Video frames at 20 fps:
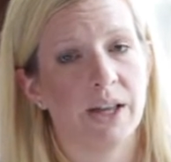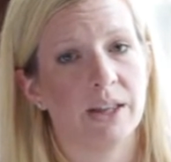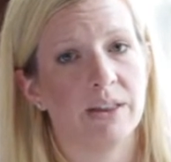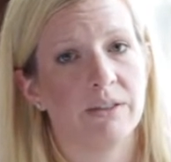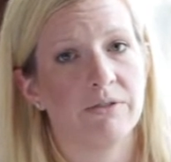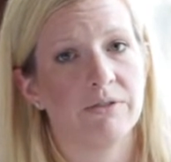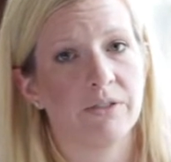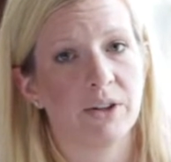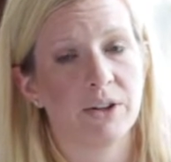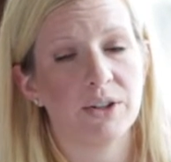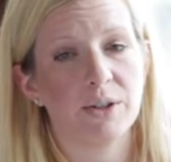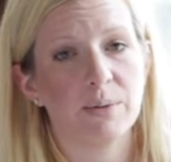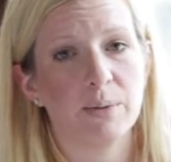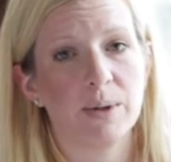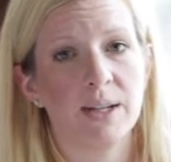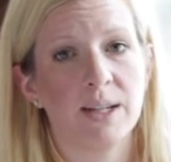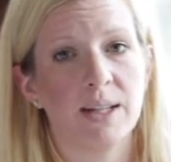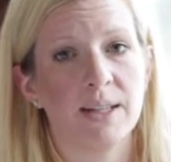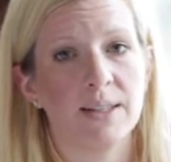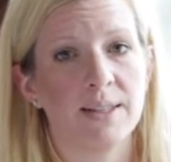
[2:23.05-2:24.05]
and the first
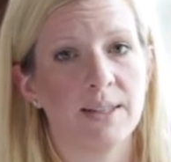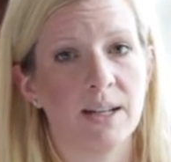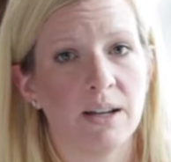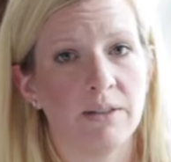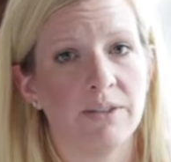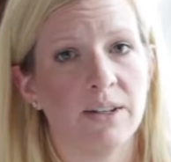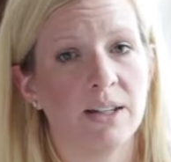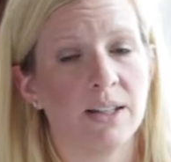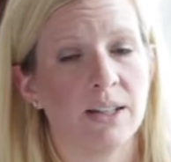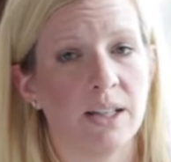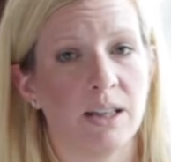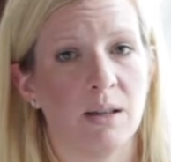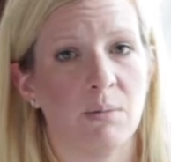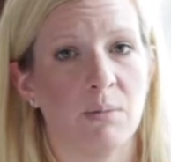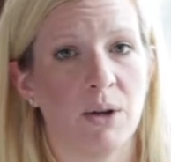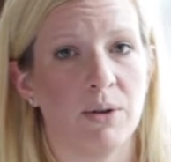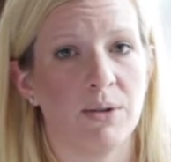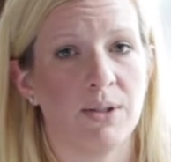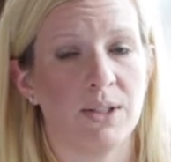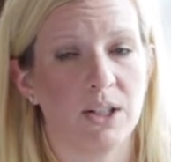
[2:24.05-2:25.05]
one is definitely the
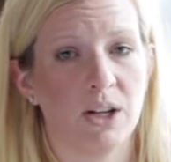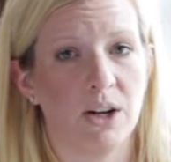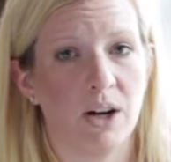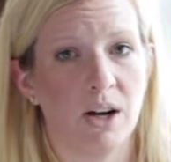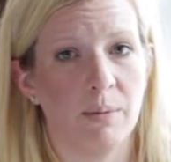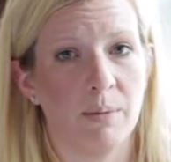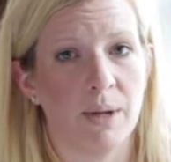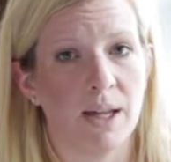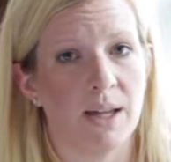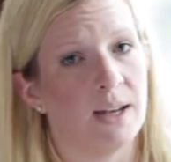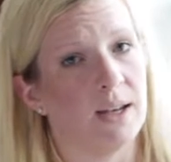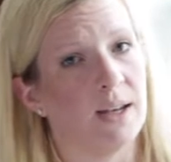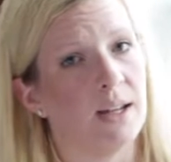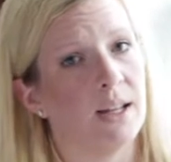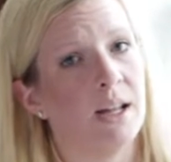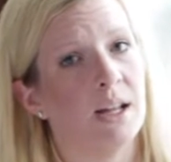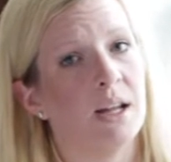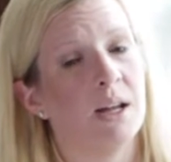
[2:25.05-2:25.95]
most common,